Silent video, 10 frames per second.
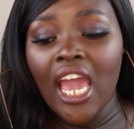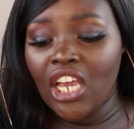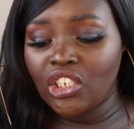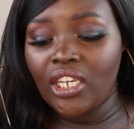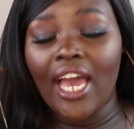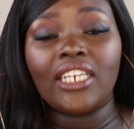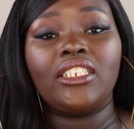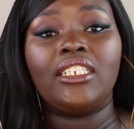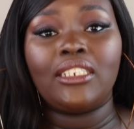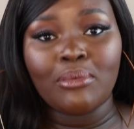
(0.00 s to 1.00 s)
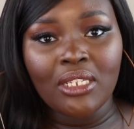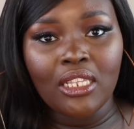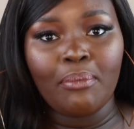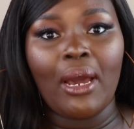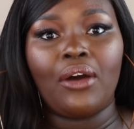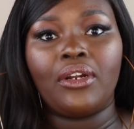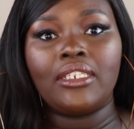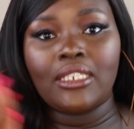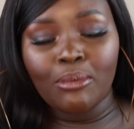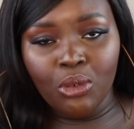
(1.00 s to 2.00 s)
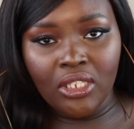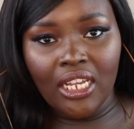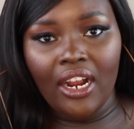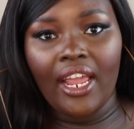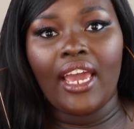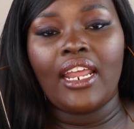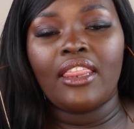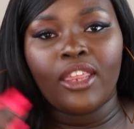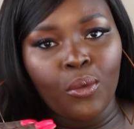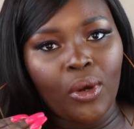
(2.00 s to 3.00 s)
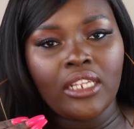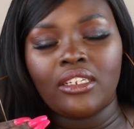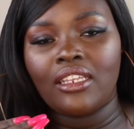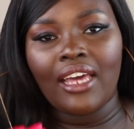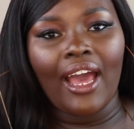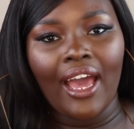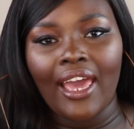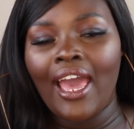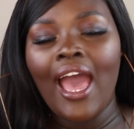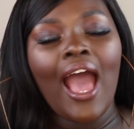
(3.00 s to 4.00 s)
and she actually dipped into the powder, dipped onto her hand, and then went underneath her eye.